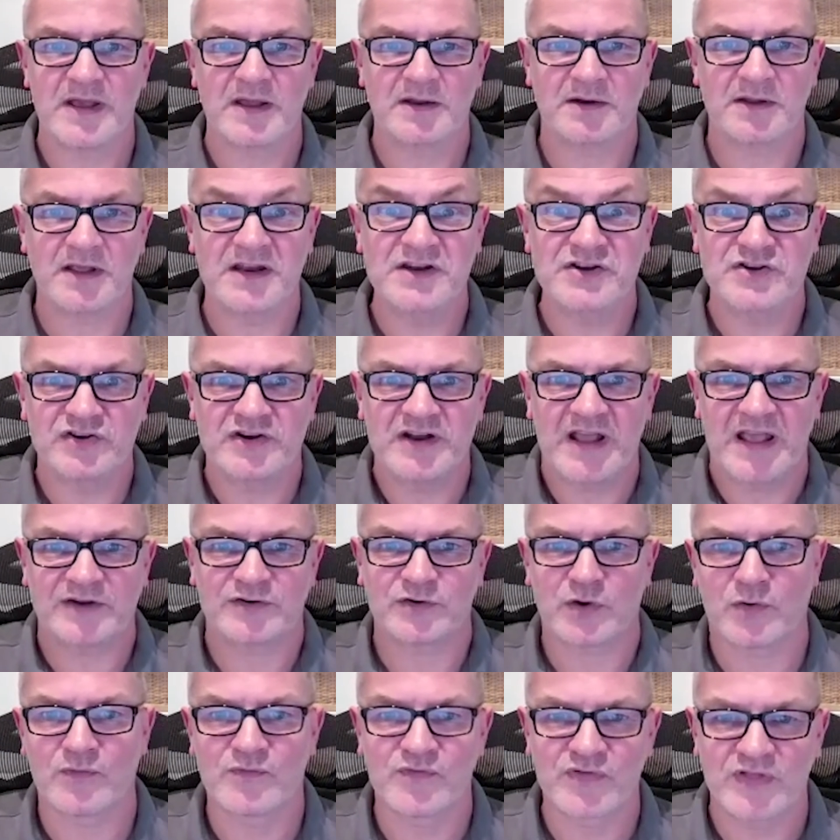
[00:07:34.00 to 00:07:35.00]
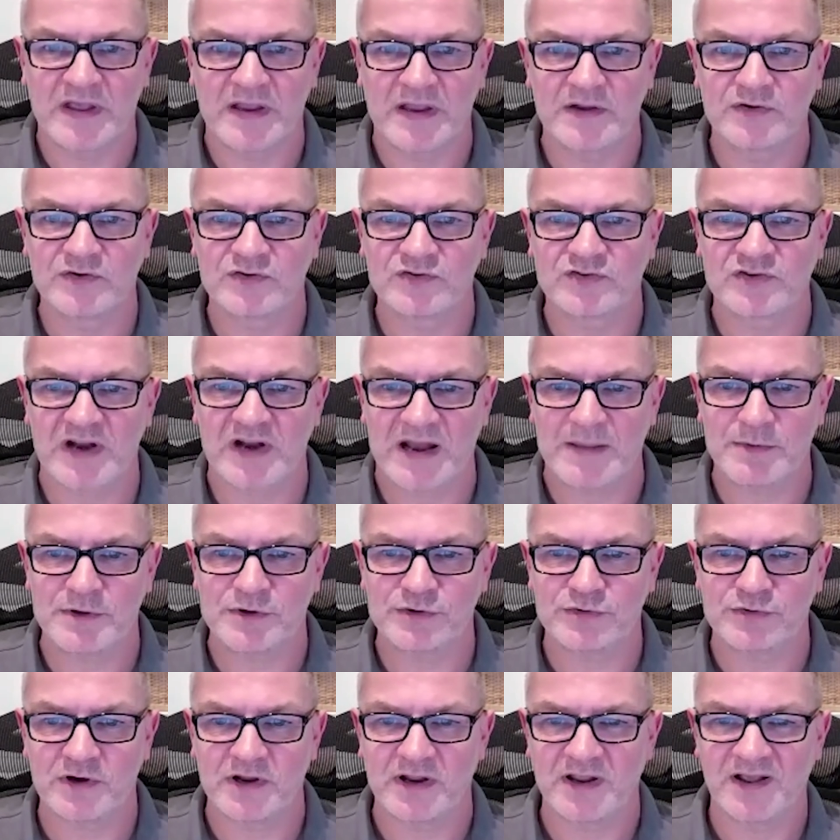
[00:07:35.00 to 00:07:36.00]
Internet of Things
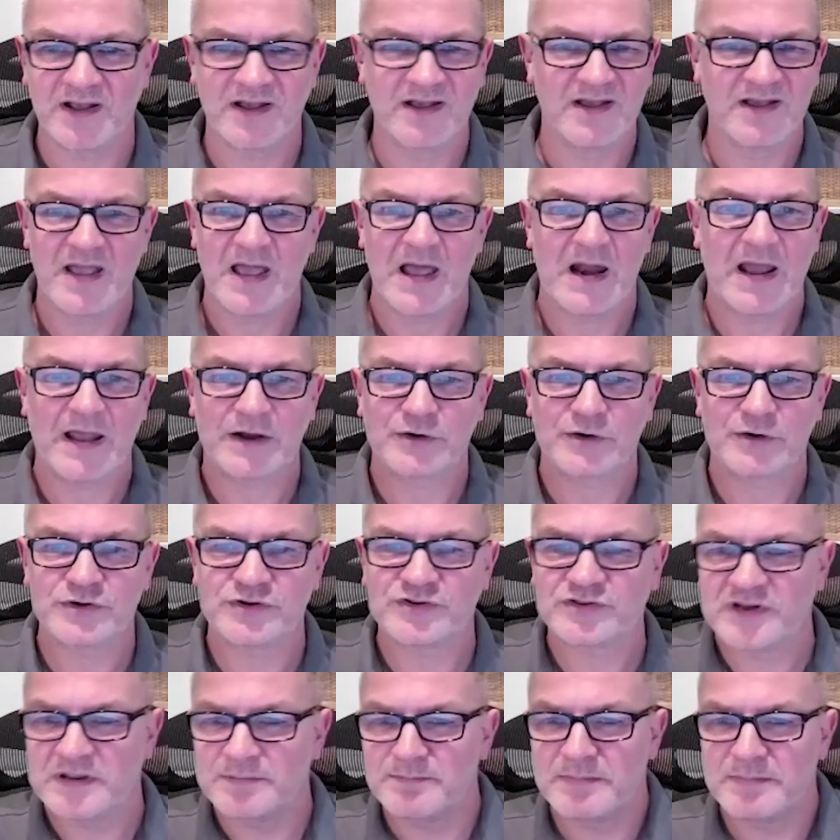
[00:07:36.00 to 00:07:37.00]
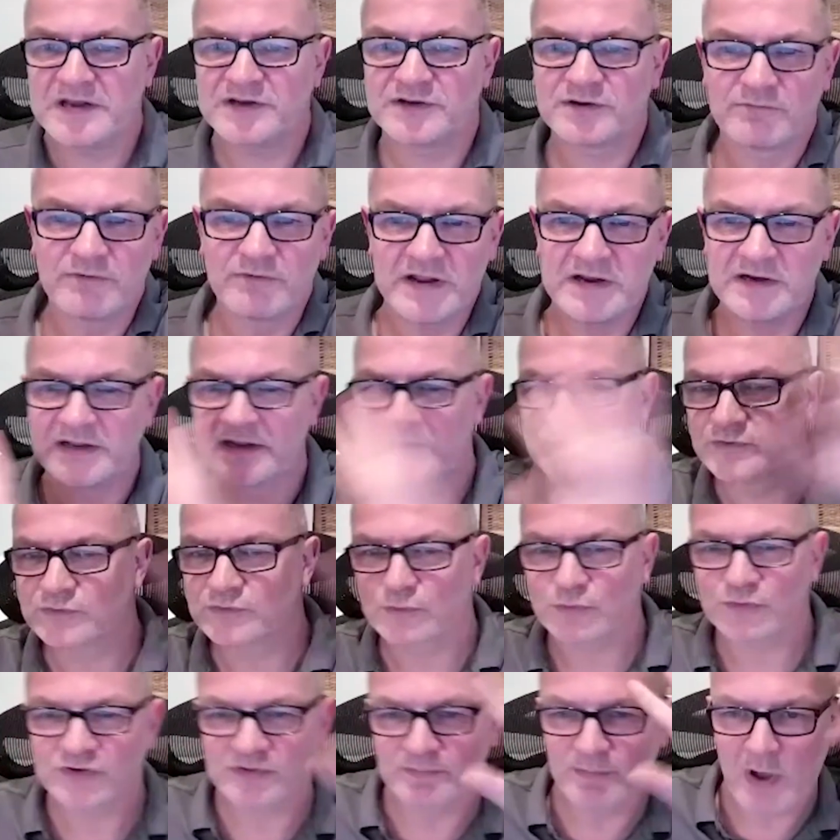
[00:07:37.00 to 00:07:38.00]
telemetry, electricity meter readings
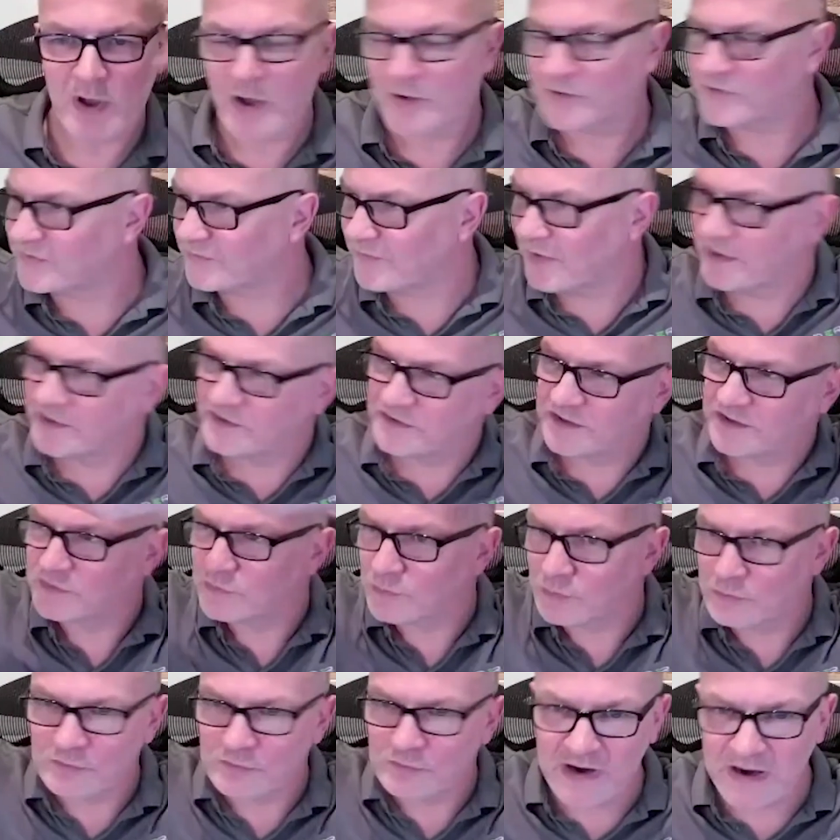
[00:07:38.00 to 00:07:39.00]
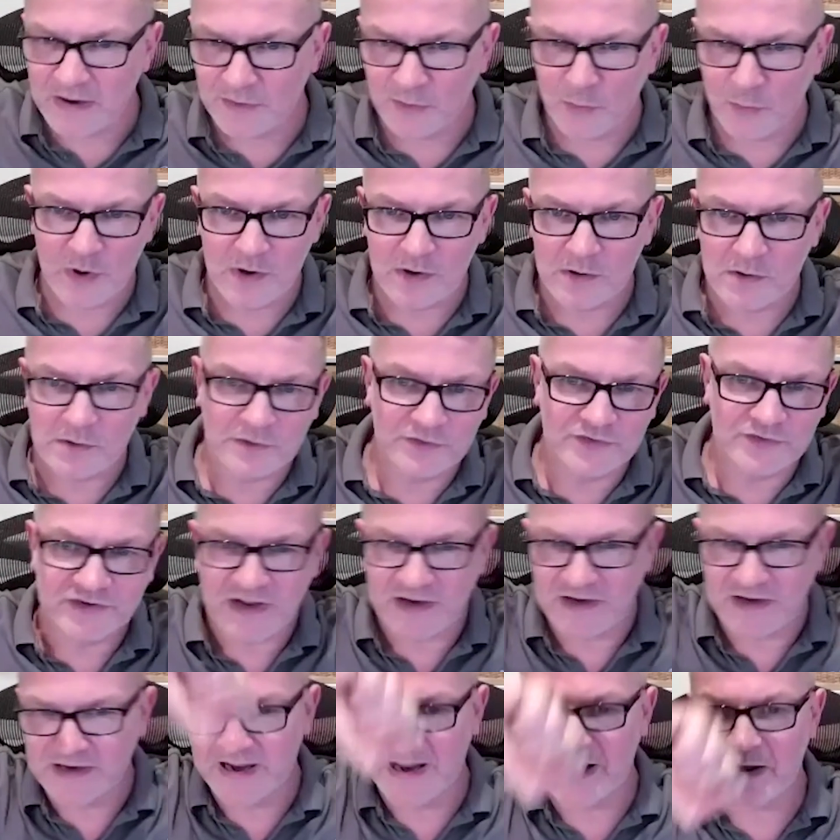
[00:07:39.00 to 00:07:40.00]
or smart devices all around the world
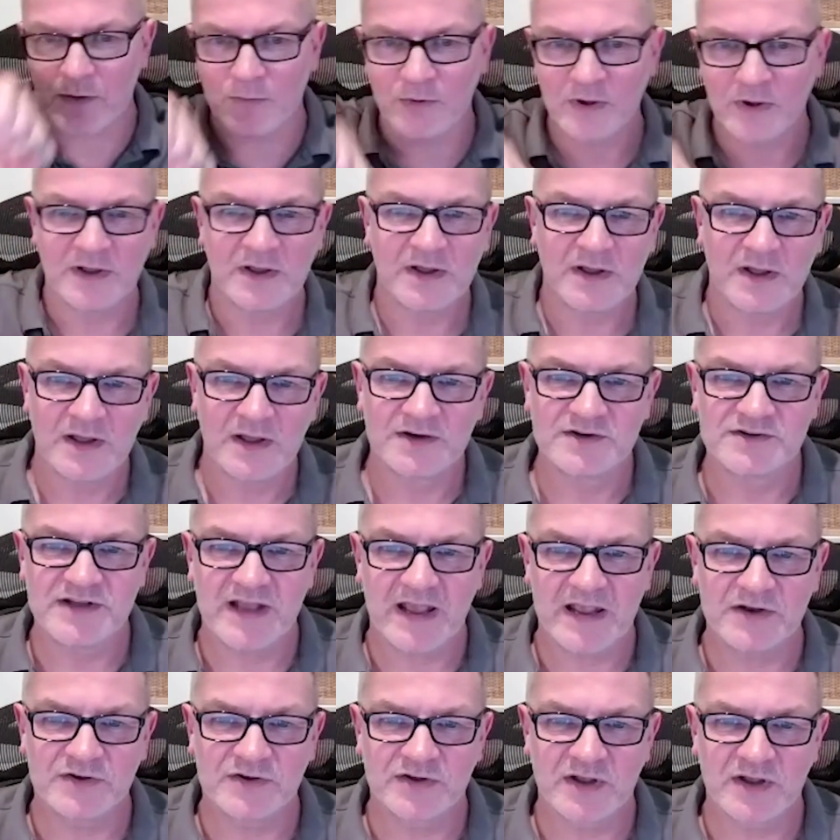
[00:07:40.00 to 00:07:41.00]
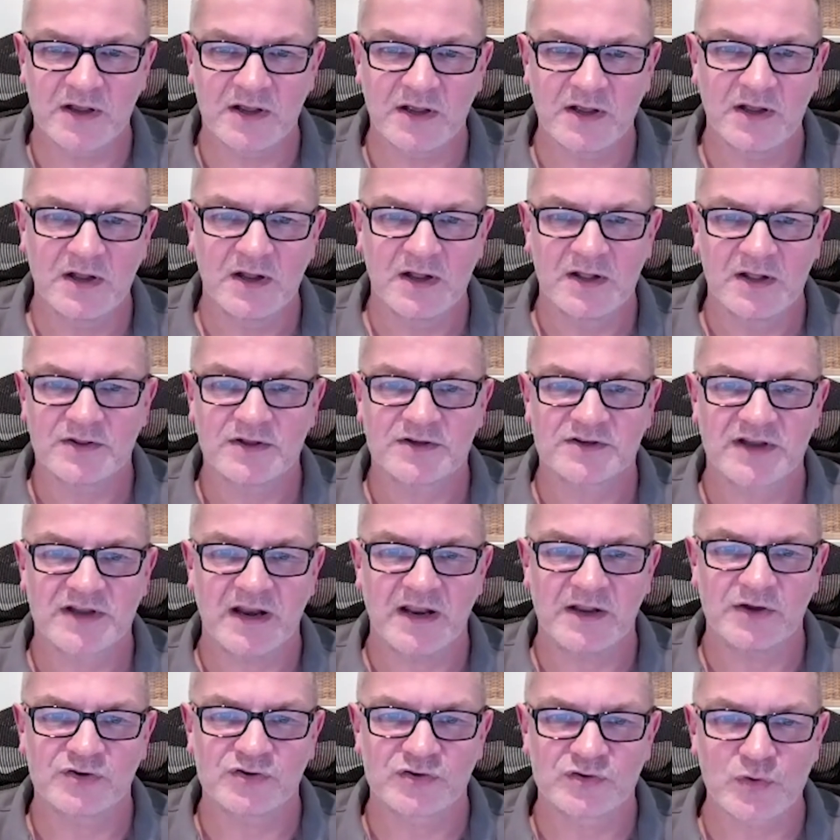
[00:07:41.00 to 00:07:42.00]
sending out data that's
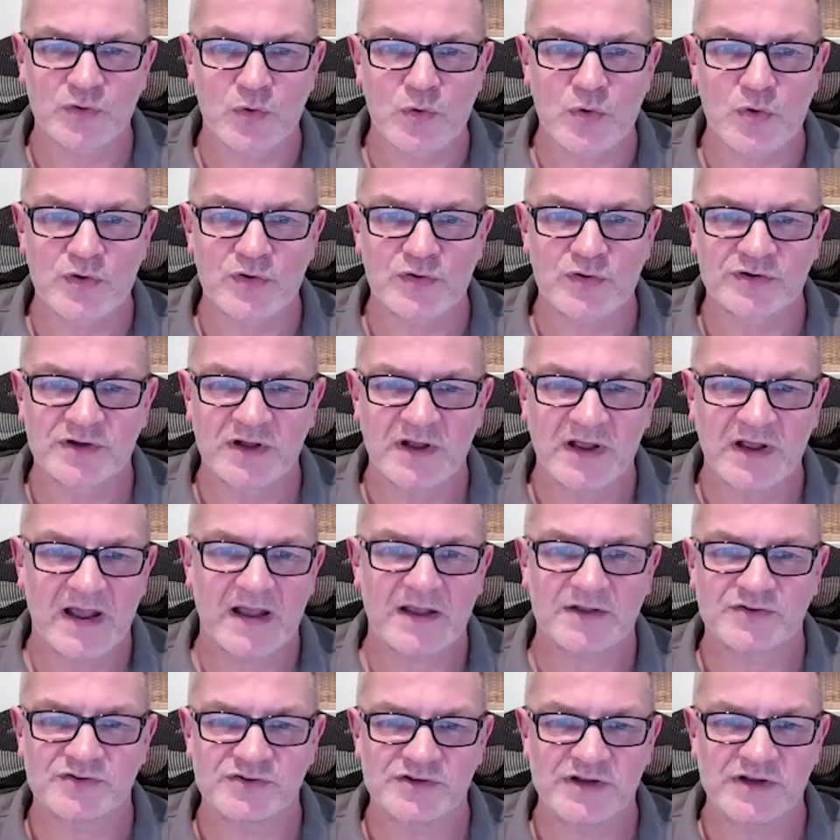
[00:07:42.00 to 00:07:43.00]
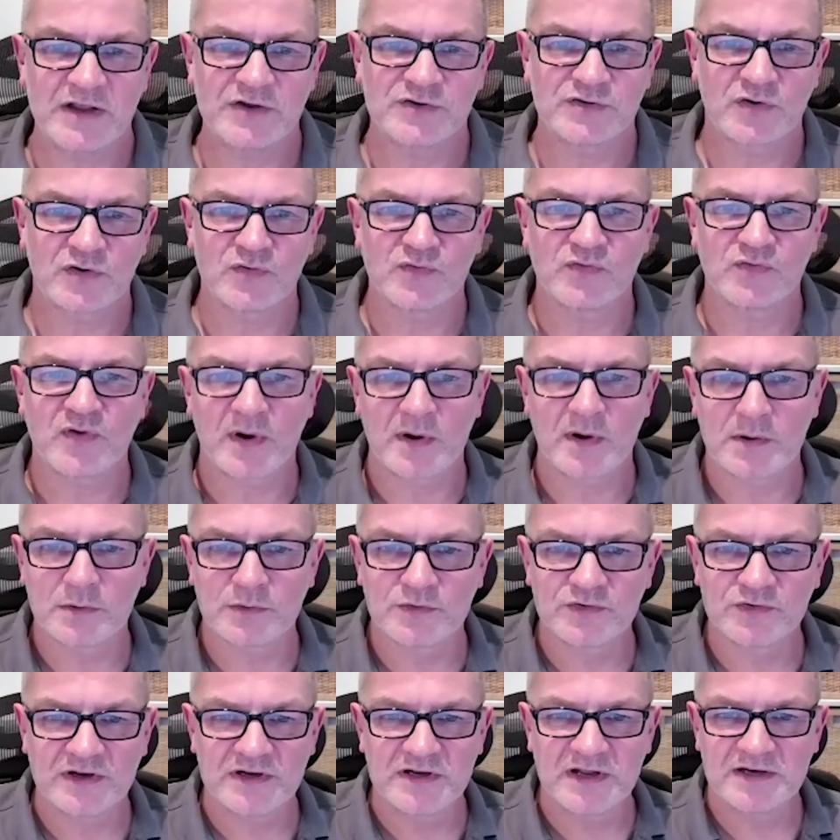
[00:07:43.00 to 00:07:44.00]
getting stored as JSON
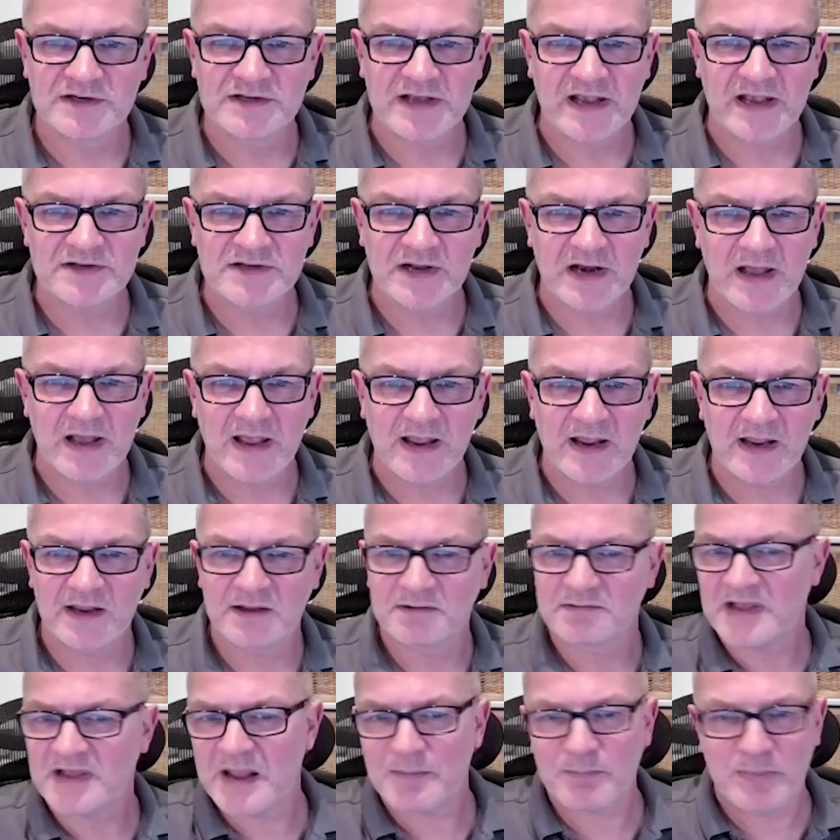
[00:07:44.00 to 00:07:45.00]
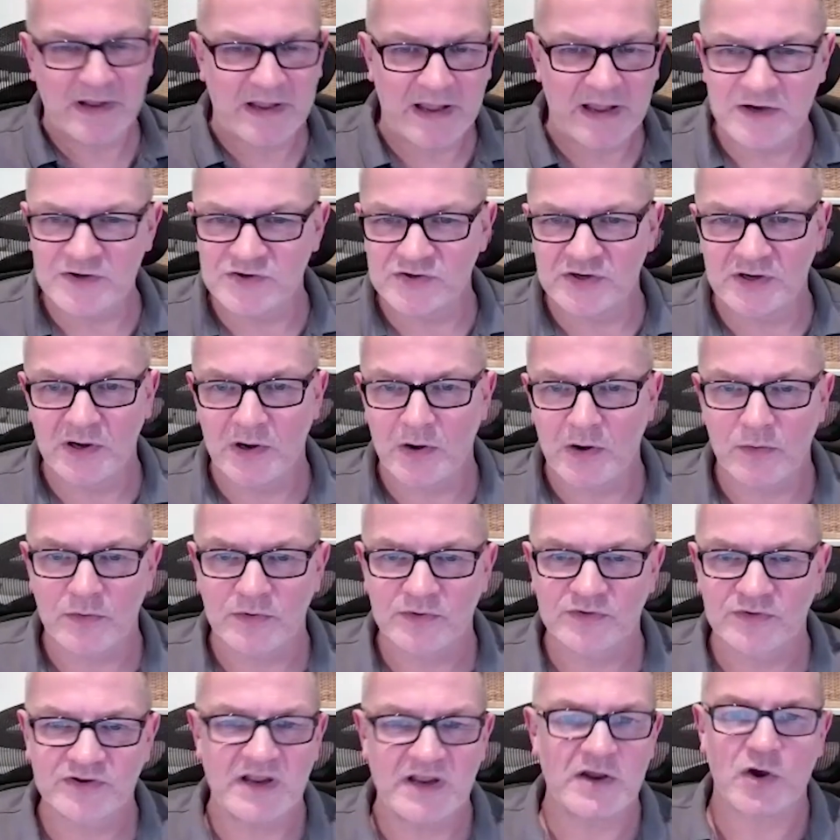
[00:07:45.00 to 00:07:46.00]
files in your data lake, application
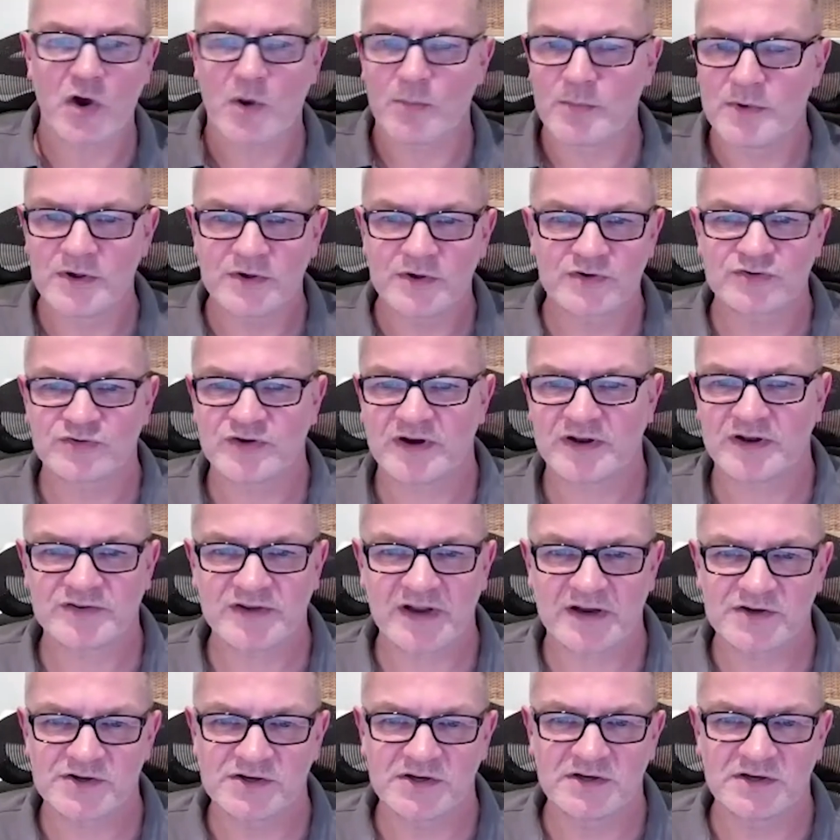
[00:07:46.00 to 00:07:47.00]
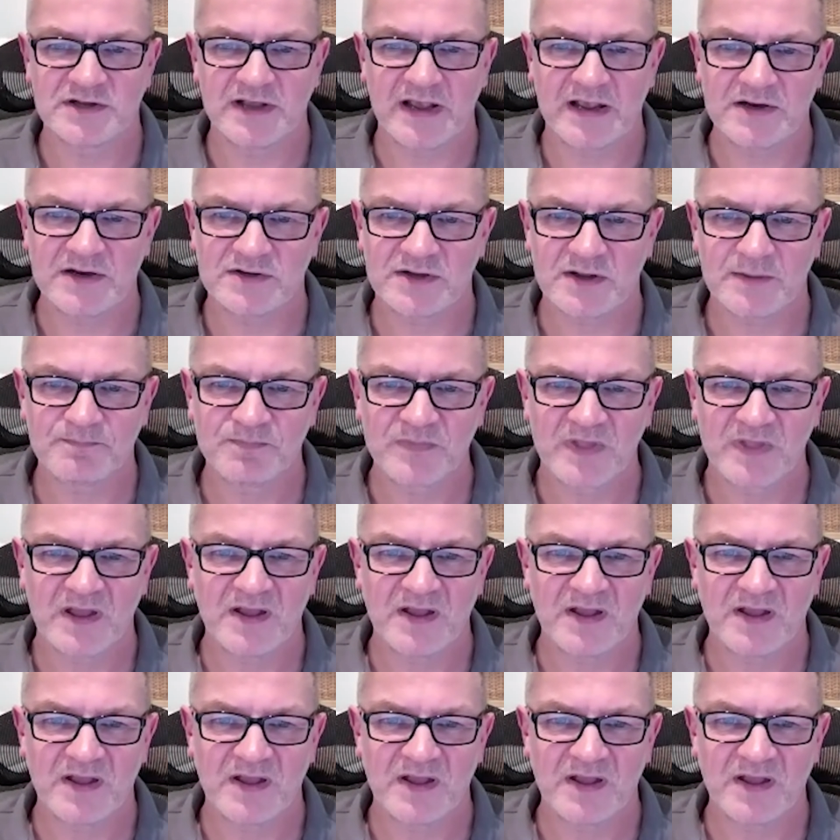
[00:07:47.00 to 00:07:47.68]
logs, e-commerce transaction data,